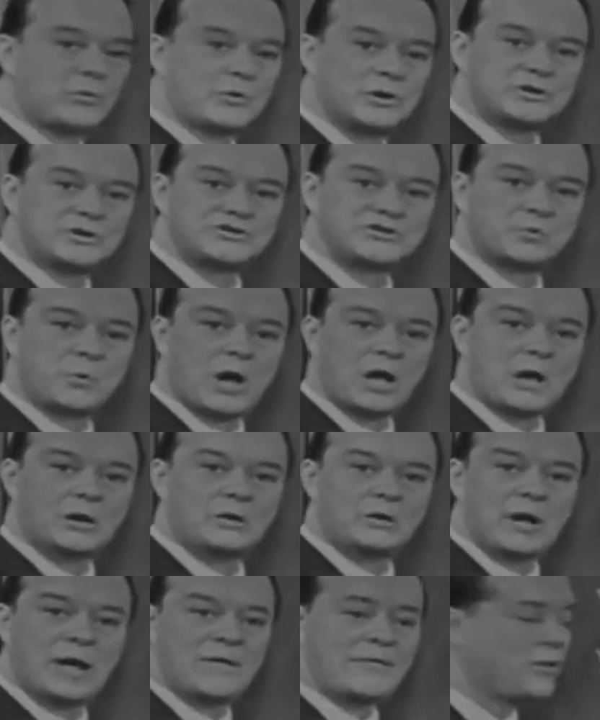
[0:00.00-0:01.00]
the word
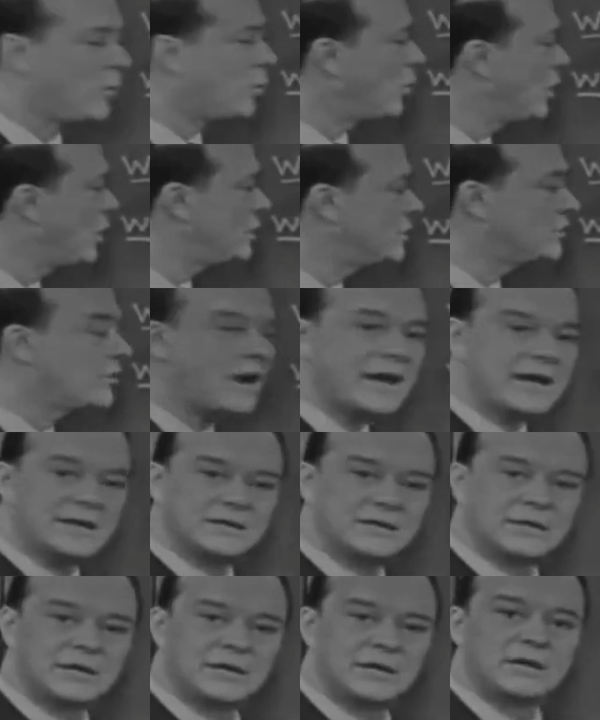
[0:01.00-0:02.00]
swallow and the word
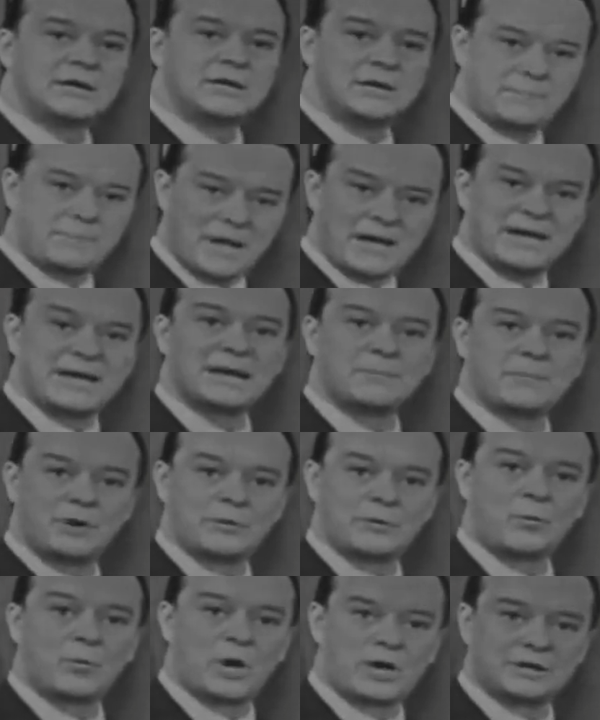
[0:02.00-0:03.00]
great, depending
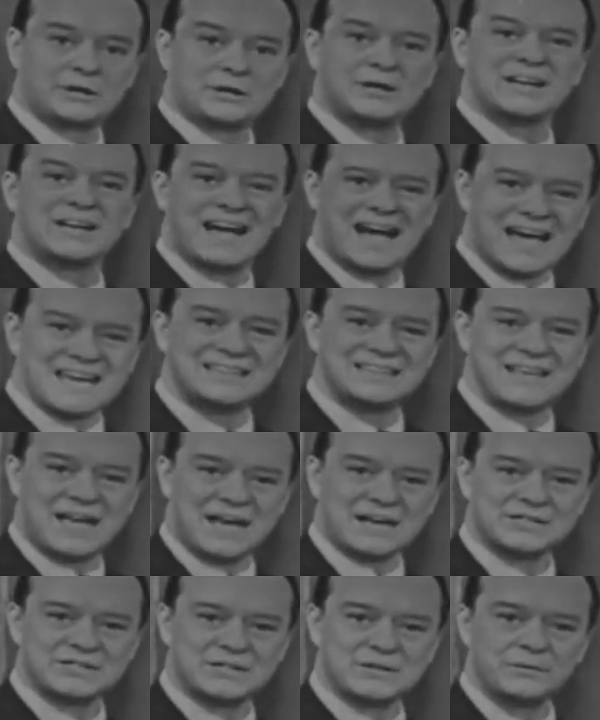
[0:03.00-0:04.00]
upon what
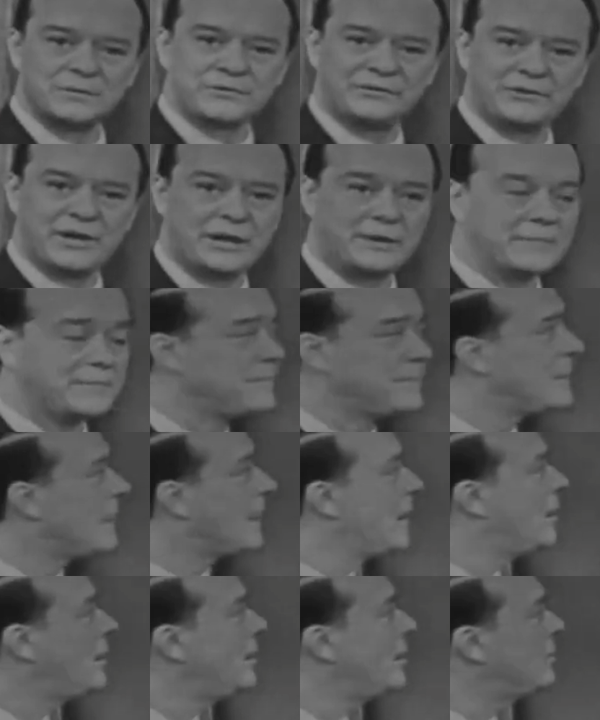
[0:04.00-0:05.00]
context it was in.
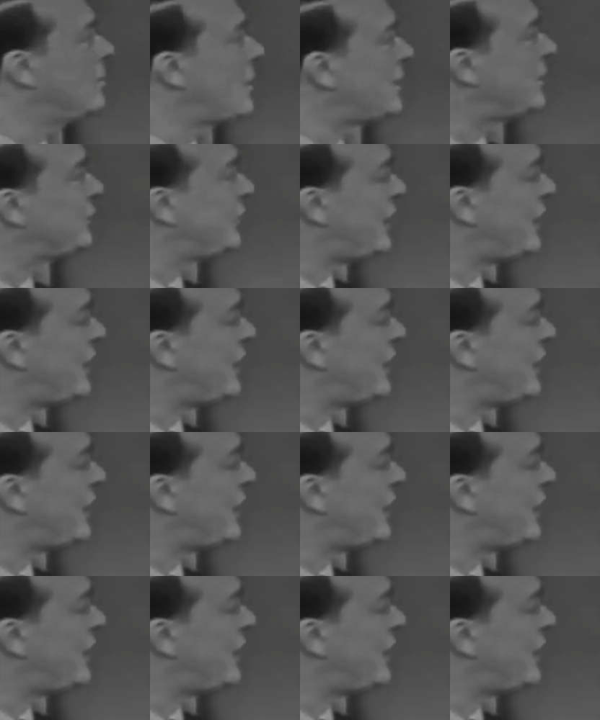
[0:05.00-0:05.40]
By the